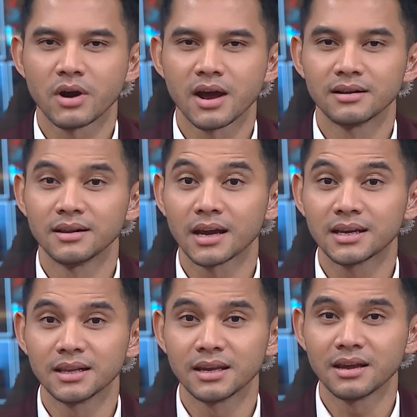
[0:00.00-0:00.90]
right.
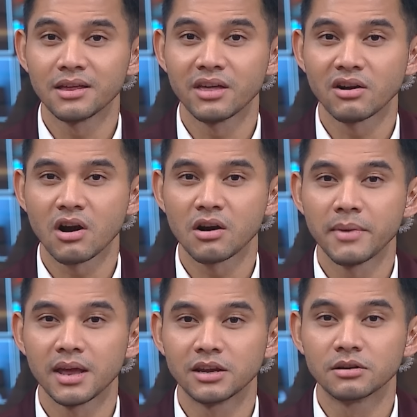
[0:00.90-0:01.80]
Luckily, there are
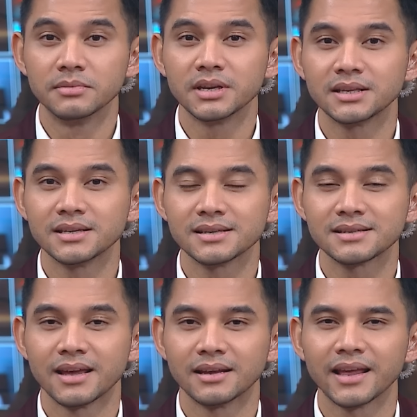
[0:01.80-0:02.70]
many communities
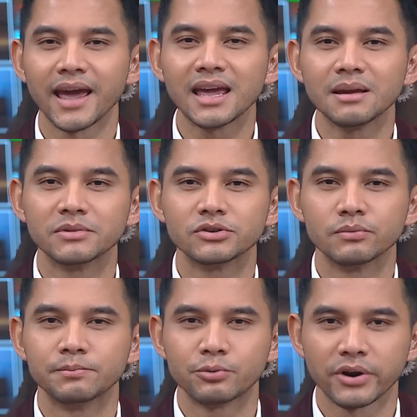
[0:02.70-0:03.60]
that aim to
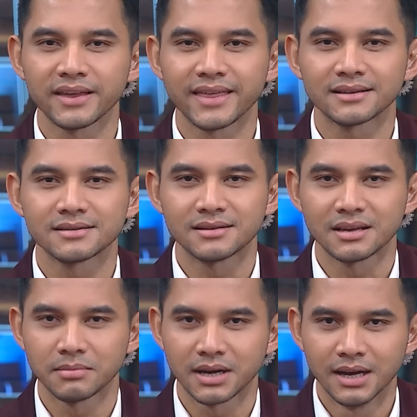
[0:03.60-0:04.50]
break that
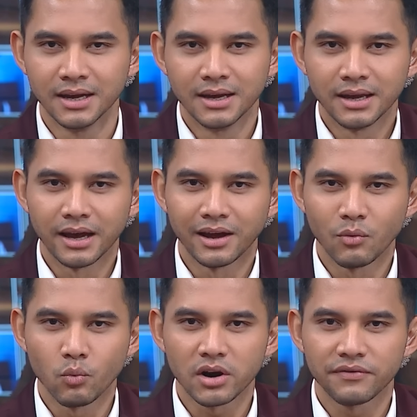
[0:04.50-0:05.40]
stigma.
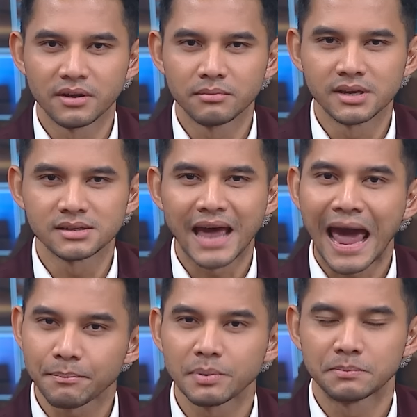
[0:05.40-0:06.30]
And one of them is
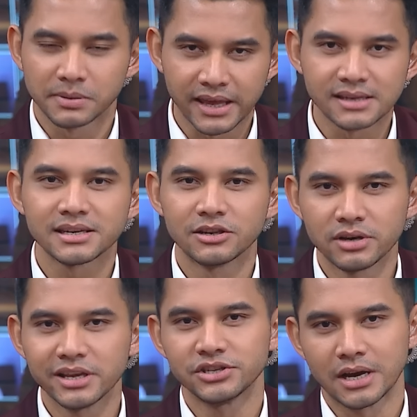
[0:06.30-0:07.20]
Happy Place
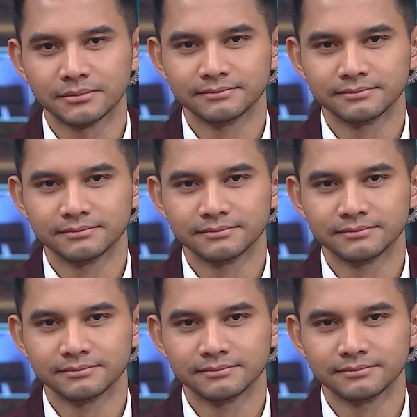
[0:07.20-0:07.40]
Indonesia.